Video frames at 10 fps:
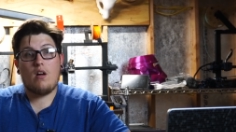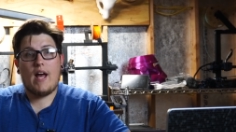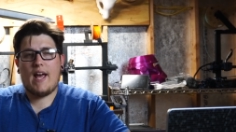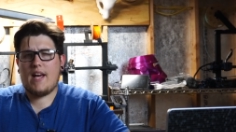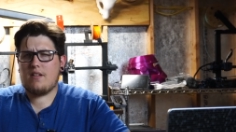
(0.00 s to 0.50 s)

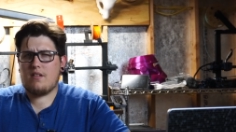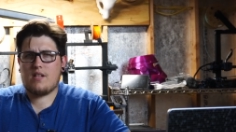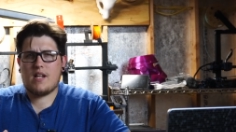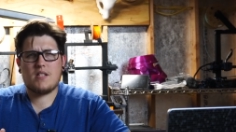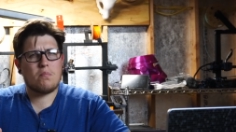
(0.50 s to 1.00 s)
And
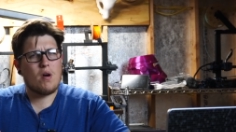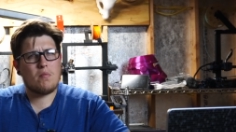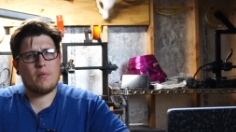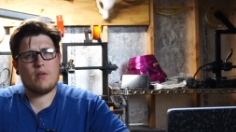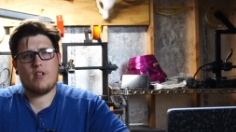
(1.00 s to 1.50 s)
that's
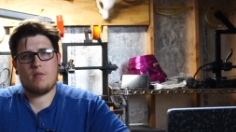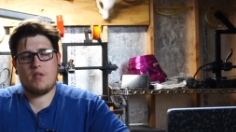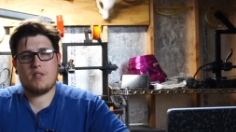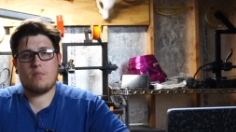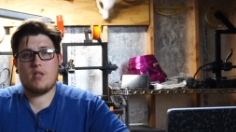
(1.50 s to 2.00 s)
probably going to be
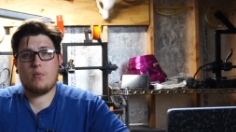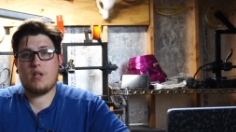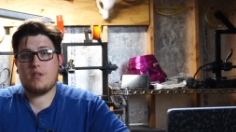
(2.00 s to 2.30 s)
something that we